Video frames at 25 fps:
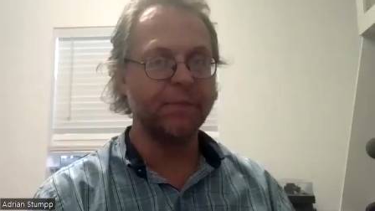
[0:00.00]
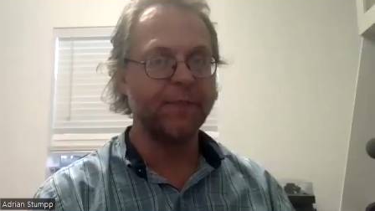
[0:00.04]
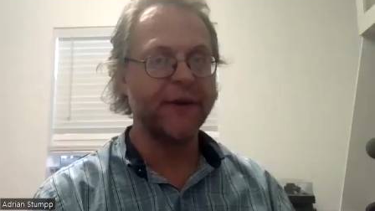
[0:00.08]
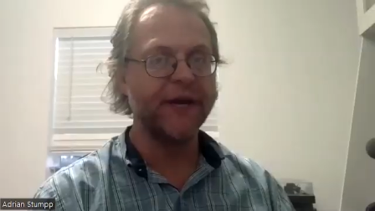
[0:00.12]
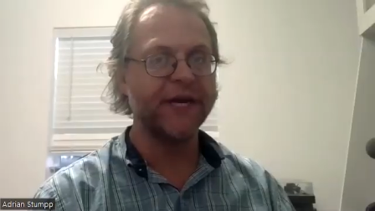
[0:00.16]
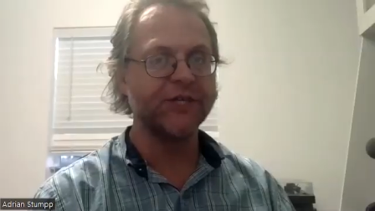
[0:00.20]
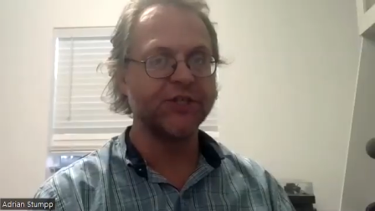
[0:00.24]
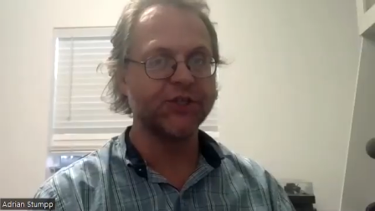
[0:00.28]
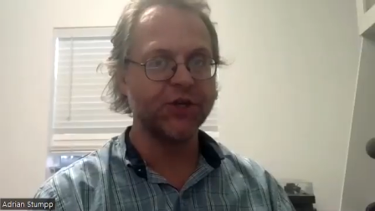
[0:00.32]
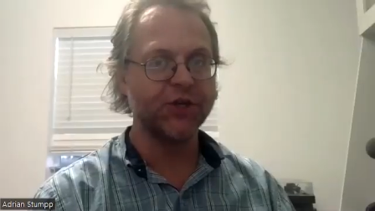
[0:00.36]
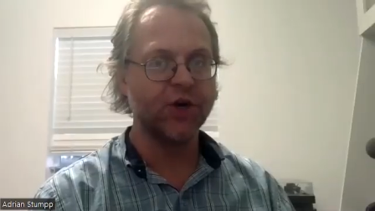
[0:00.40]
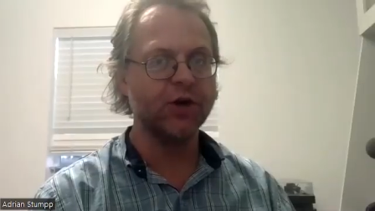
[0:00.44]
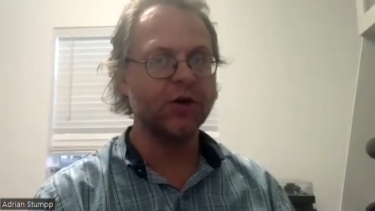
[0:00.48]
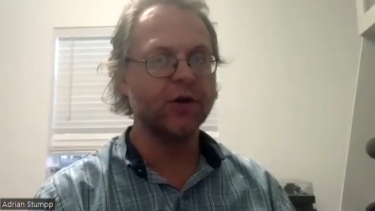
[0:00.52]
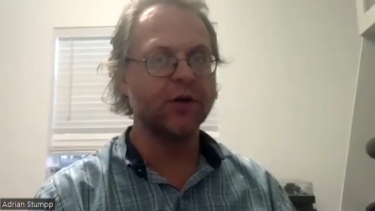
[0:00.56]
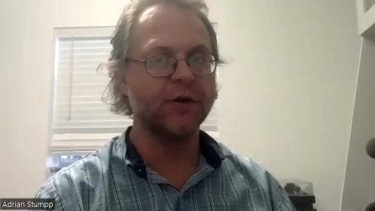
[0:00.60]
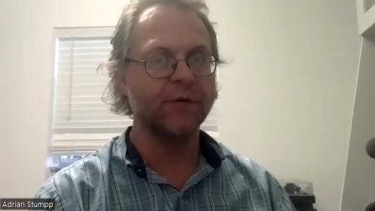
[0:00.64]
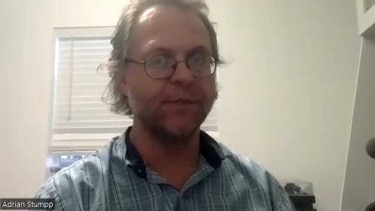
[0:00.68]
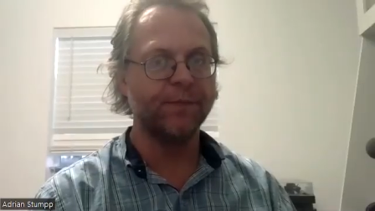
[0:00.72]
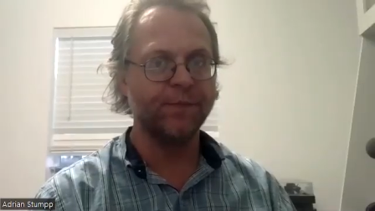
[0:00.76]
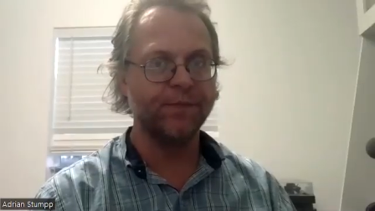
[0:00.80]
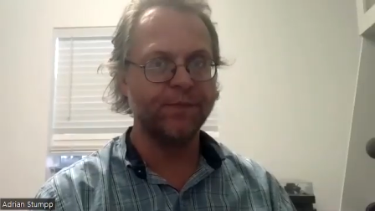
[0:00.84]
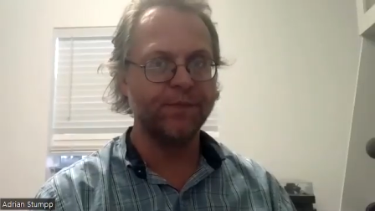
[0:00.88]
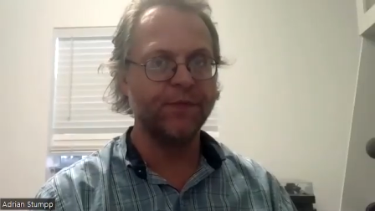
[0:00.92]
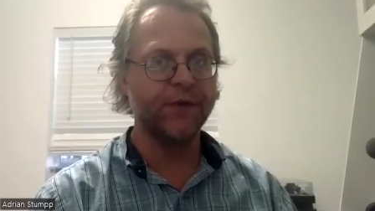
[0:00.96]
a big
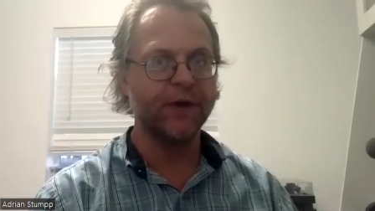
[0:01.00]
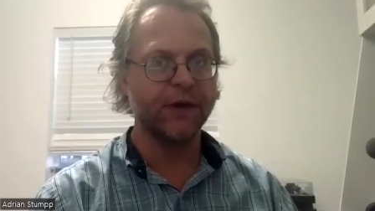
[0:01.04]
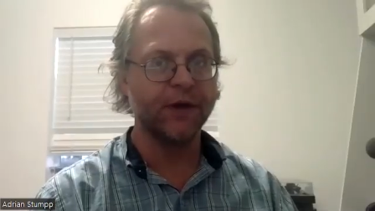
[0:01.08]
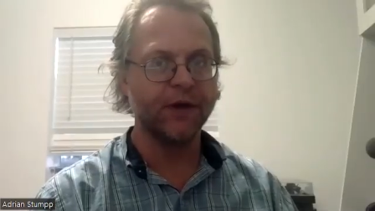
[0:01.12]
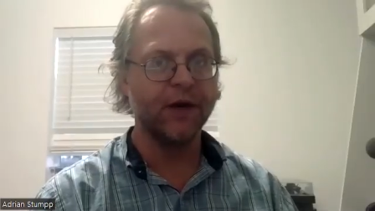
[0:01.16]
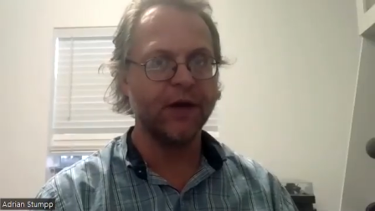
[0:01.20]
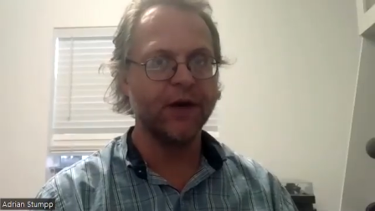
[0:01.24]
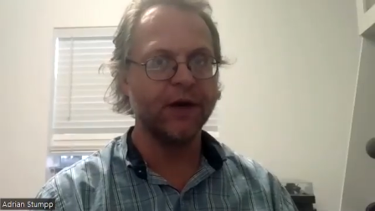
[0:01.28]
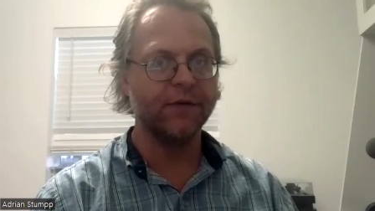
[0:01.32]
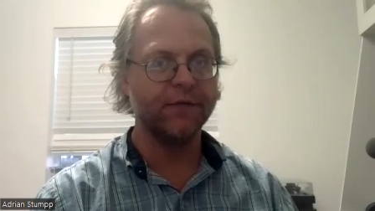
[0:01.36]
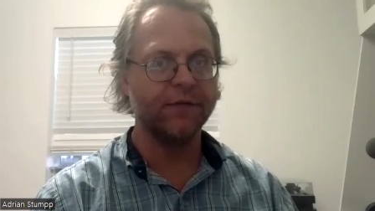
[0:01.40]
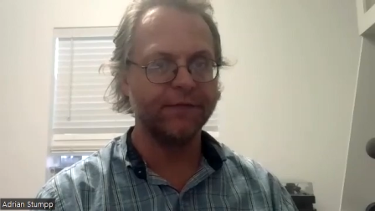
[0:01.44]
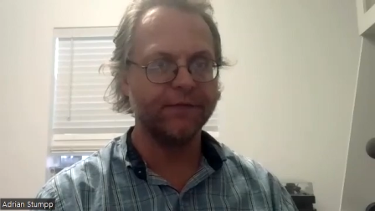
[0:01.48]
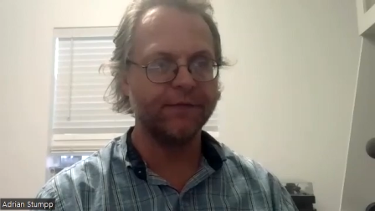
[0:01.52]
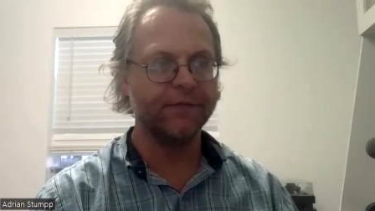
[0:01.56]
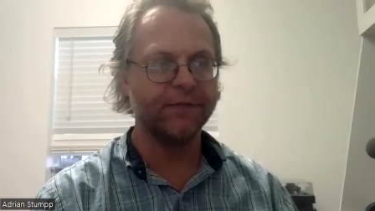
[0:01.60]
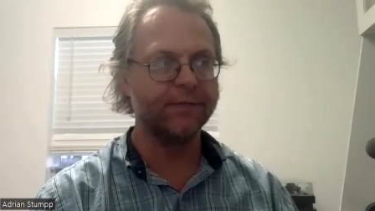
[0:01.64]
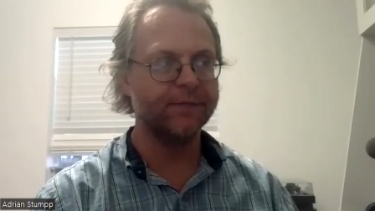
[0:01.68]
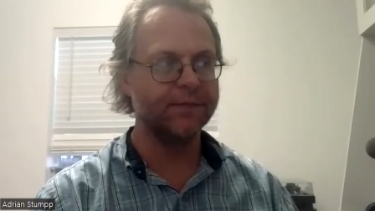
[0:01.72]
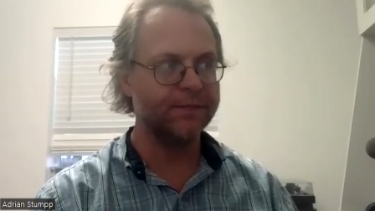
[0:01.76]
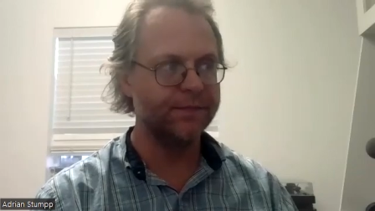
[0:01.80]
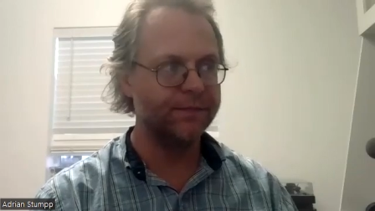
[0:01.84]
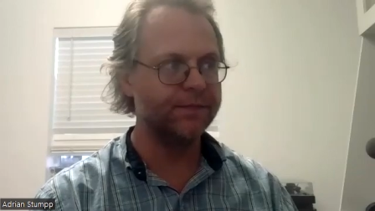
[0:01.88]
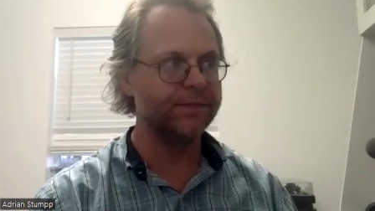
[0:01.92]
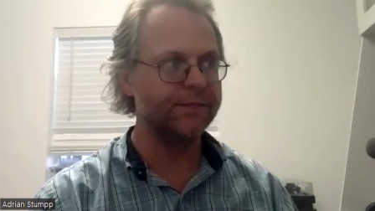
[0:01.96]
turn that kind of
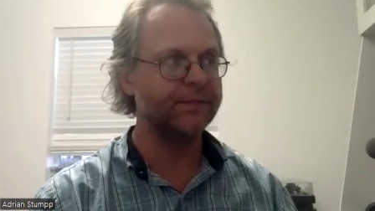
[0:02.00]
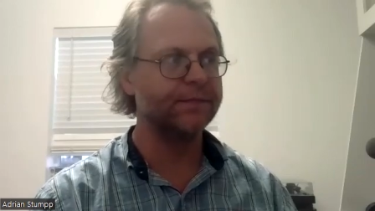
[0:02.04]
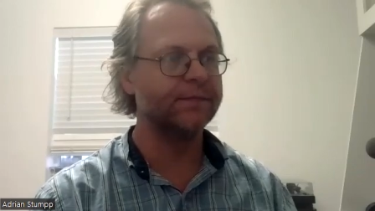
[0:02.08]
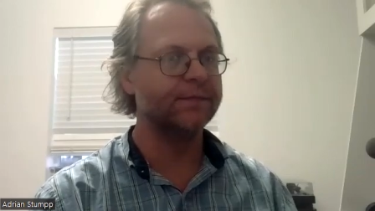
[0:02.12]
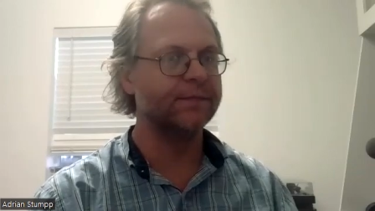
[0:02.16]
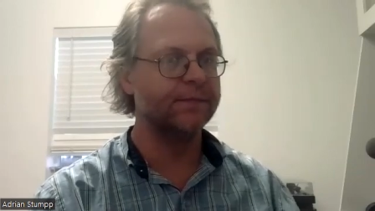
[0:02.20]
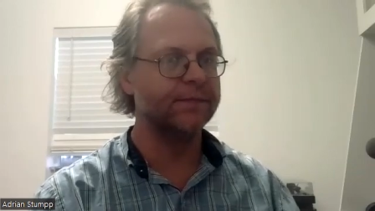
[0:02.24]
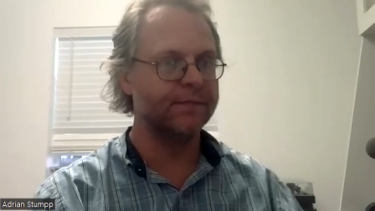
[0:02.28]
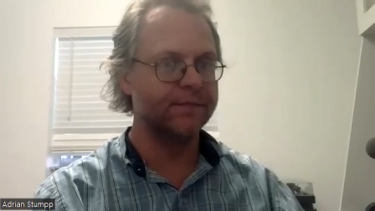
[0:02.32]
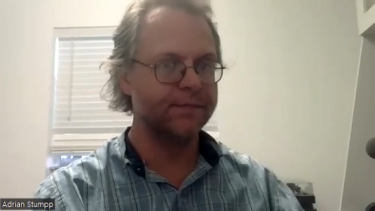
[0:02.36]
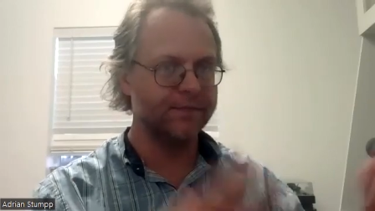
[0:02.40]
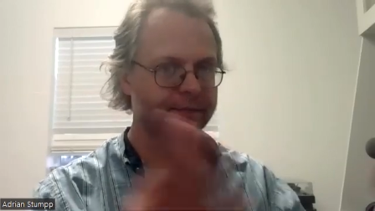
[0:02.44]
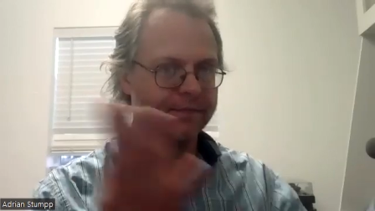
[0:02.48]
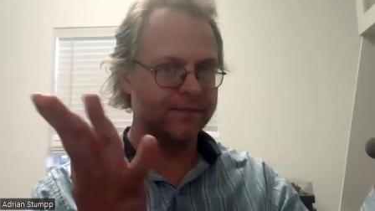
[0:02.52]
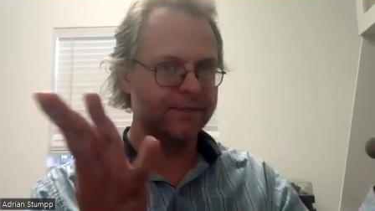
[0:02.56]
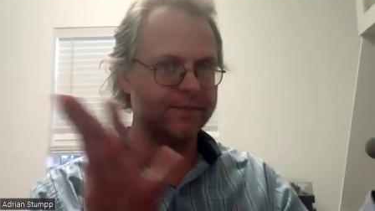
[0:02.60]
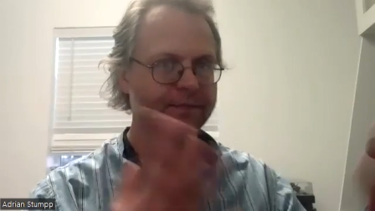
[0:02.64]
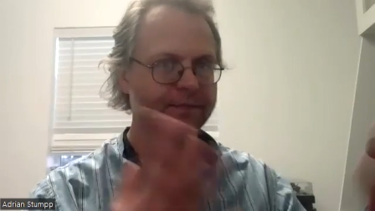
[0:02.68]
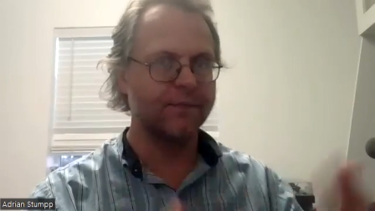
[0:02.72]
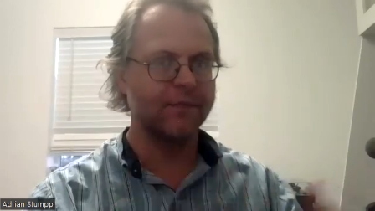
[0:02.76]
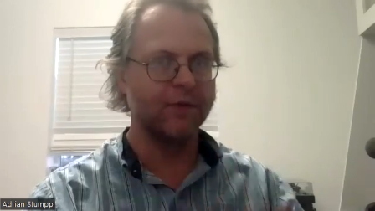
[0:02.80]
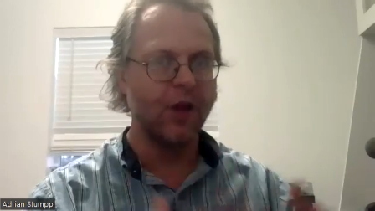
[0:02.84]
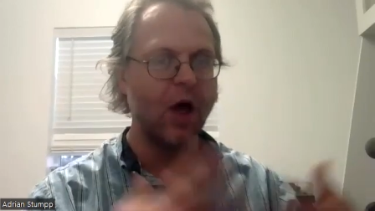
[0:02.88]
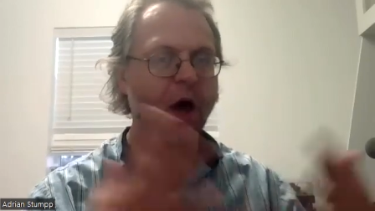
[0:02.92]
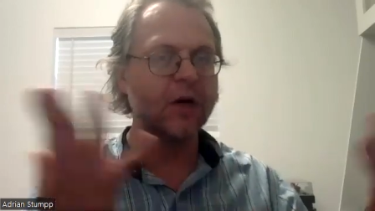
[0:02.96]

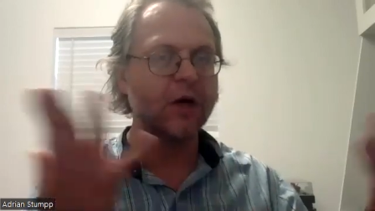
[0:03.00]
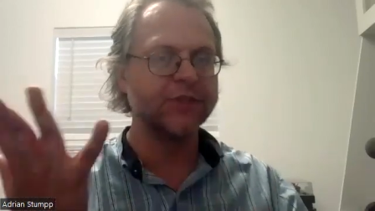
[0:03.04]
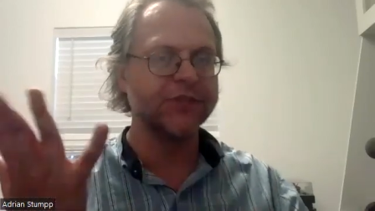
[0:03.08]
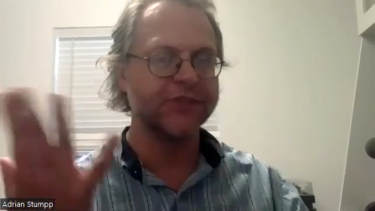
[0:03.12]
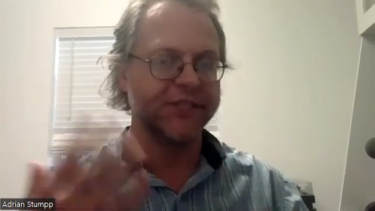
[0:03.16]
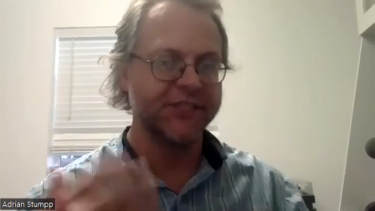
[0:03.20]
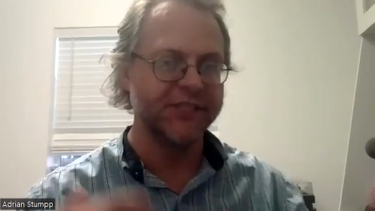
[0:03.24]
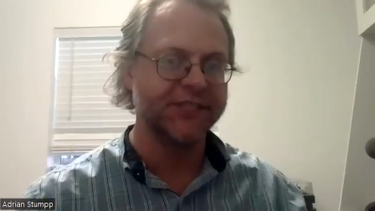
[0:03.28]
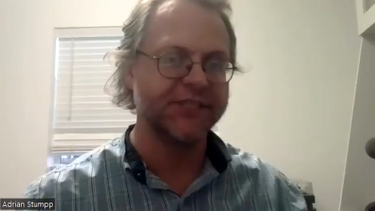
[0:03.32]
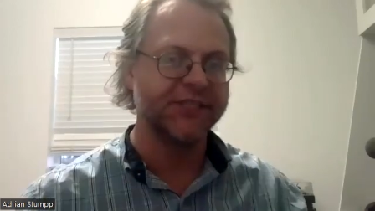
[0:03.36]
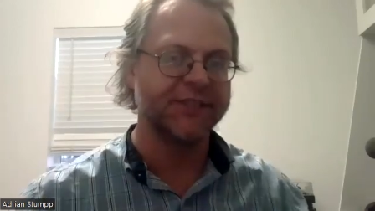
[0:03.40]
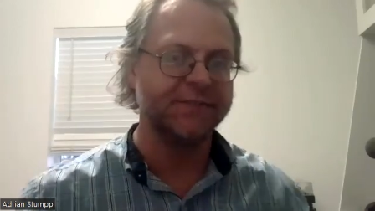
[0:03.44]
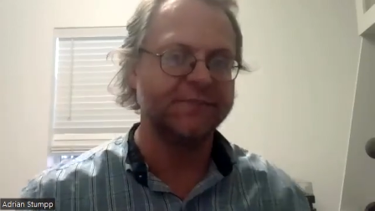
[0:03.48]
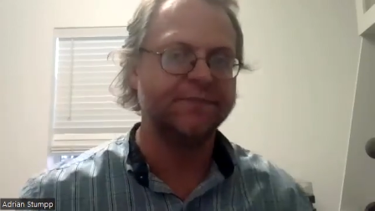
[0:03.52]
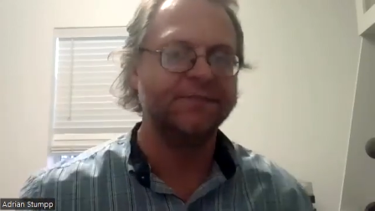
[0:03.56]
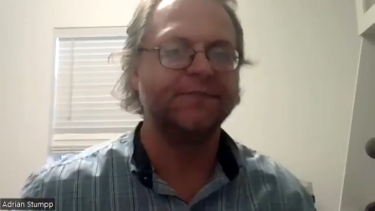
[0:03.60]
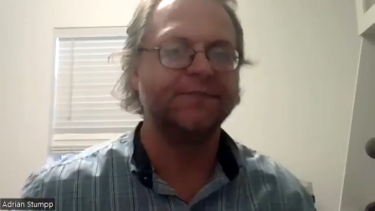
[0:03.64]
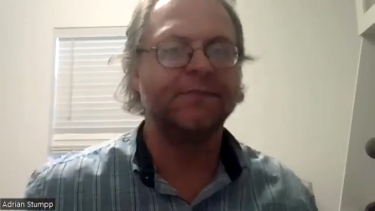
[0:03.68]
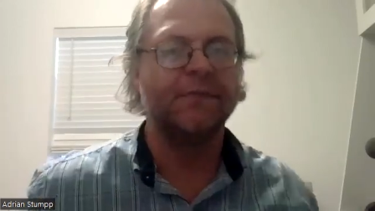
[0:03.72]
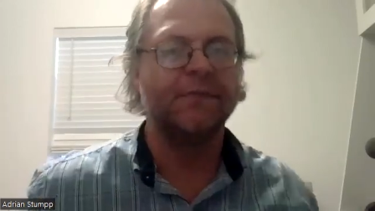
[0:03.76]
launches